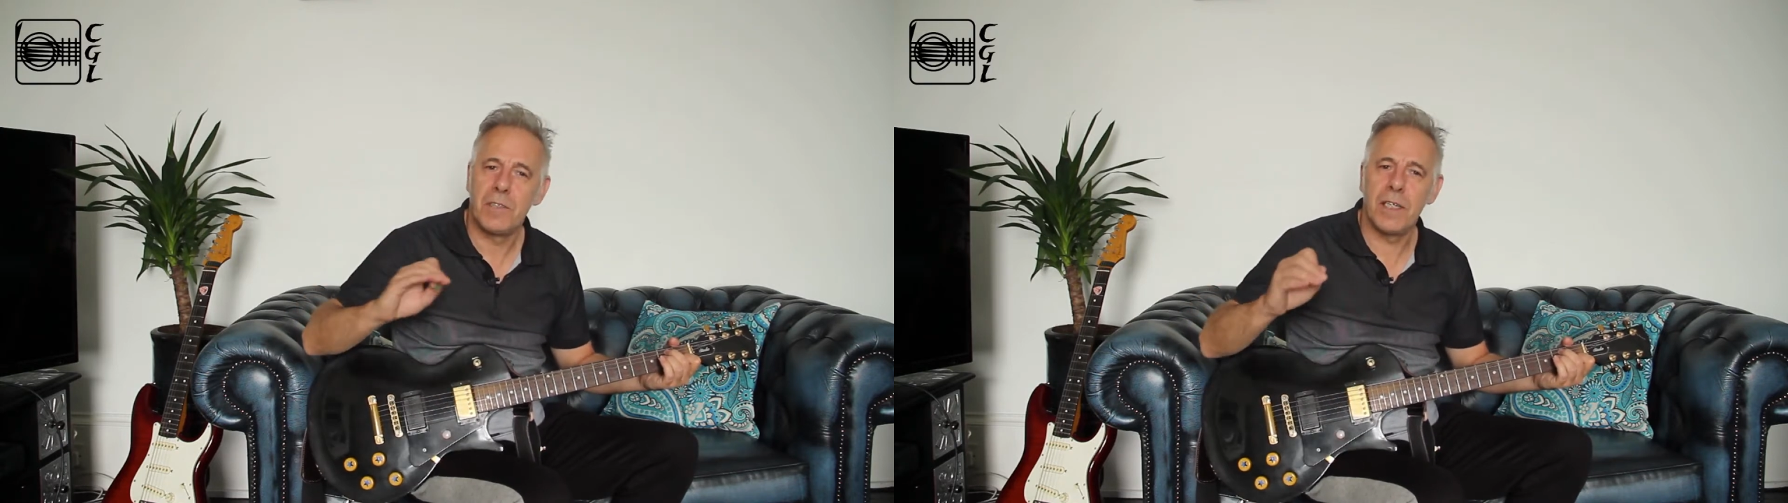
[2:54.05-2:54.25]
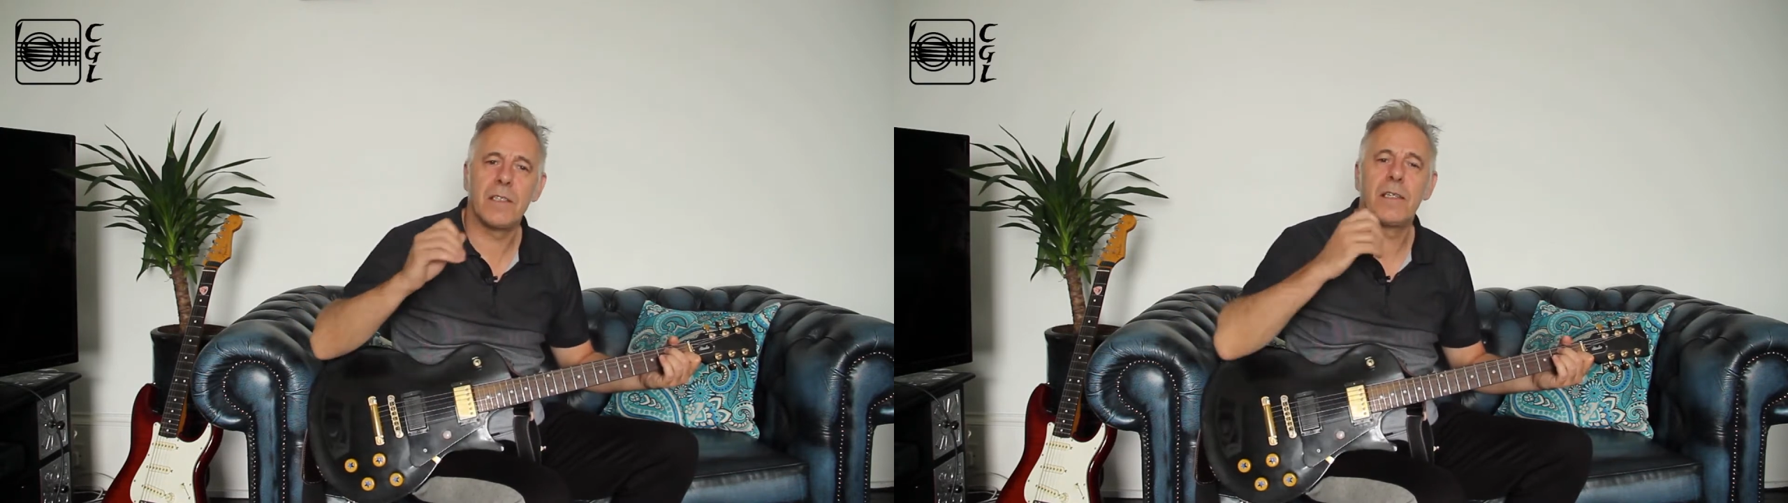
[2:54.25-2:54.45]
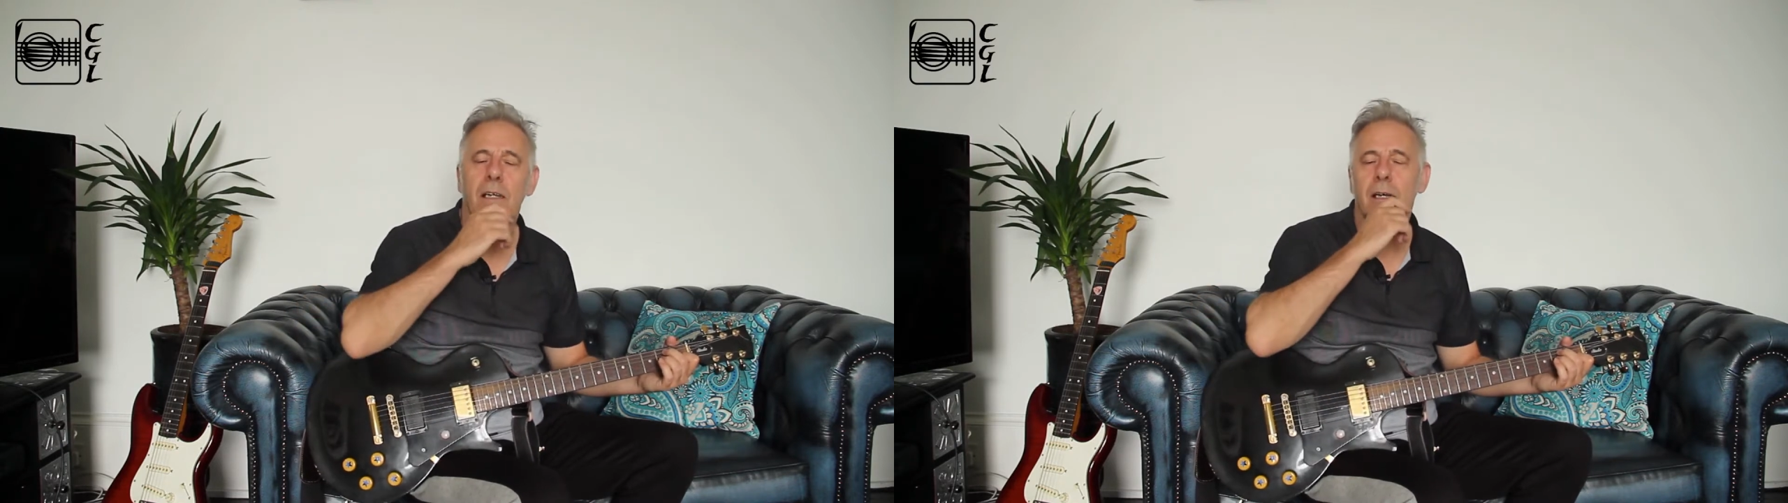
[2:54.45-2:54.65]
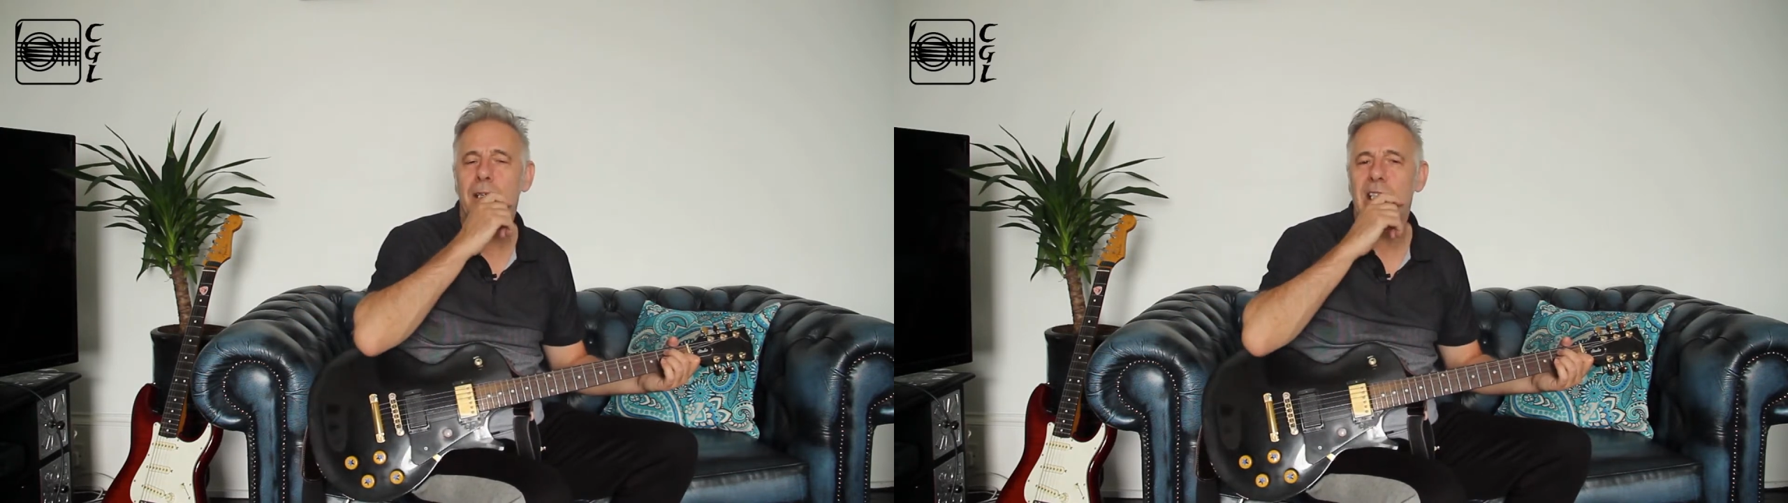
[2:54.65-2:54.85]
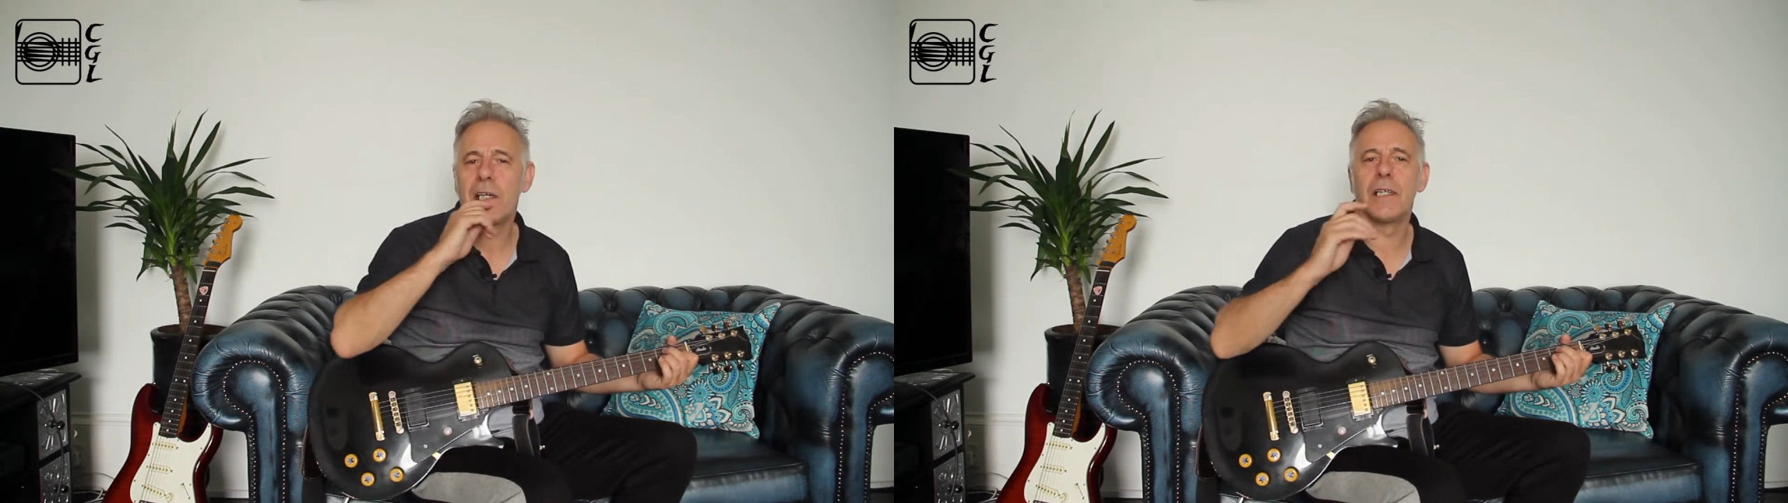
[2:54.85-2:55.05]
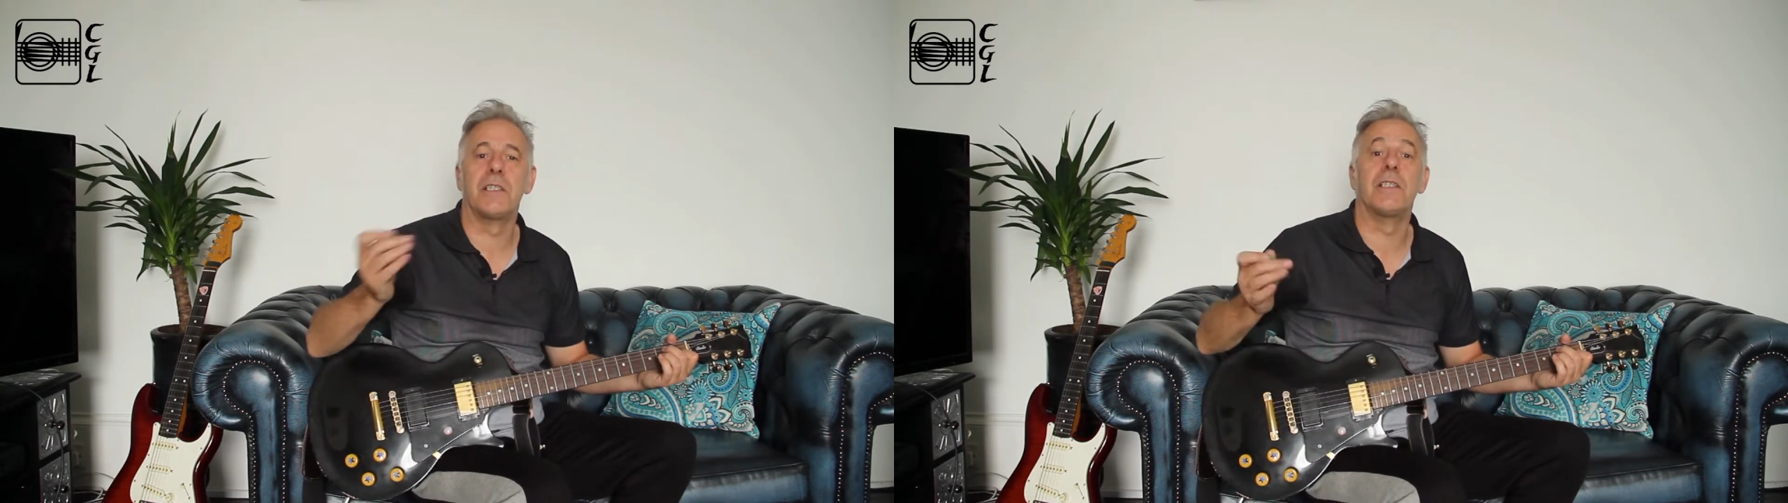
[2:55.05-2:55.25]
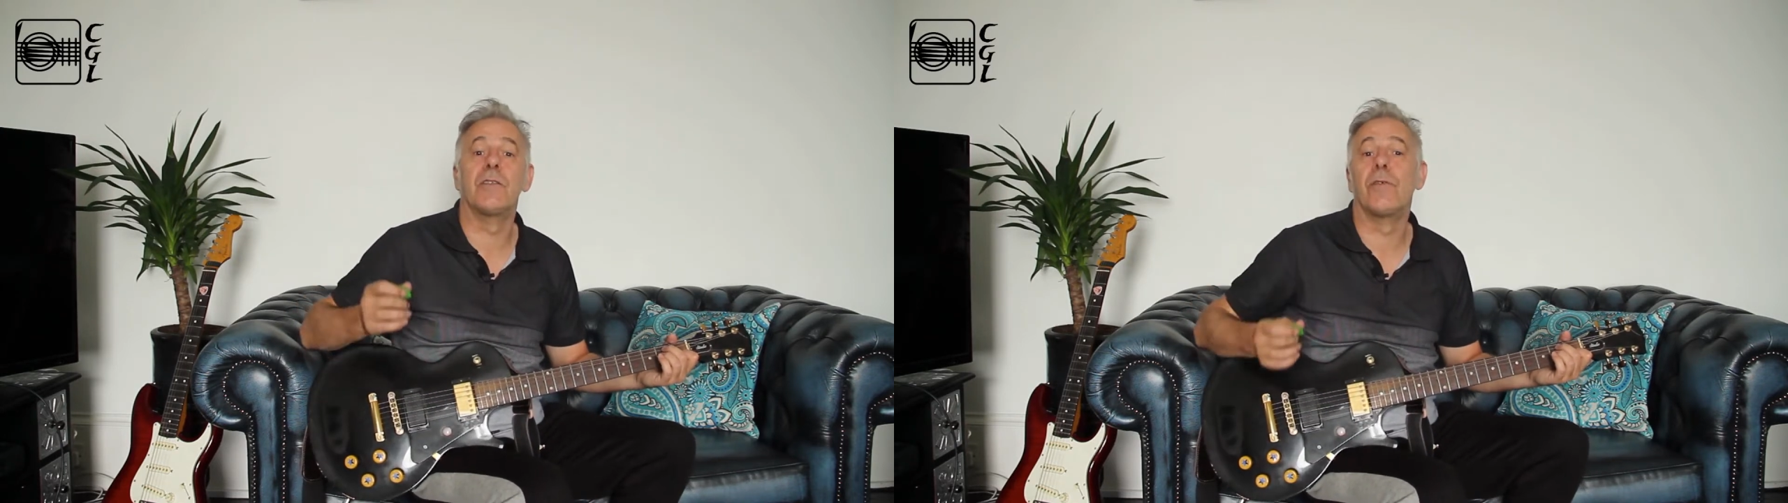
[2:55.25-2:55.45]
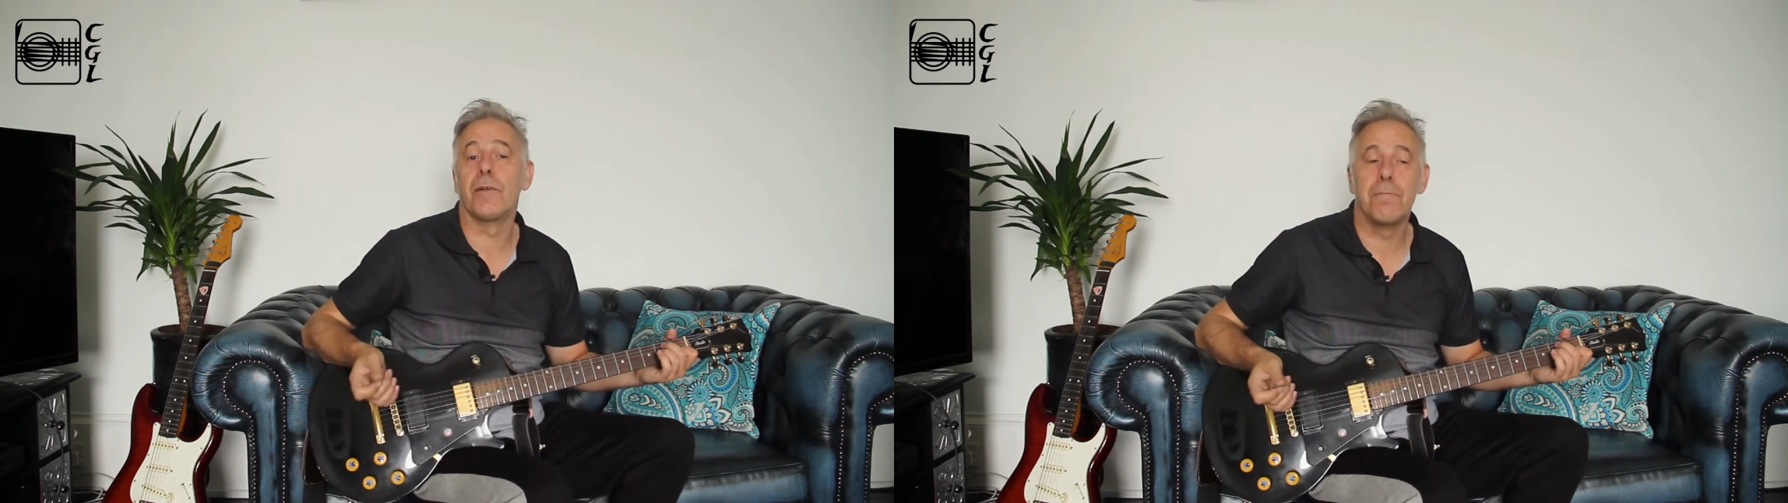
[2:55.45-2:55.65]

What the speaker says: in dynamics and a change in rhythm.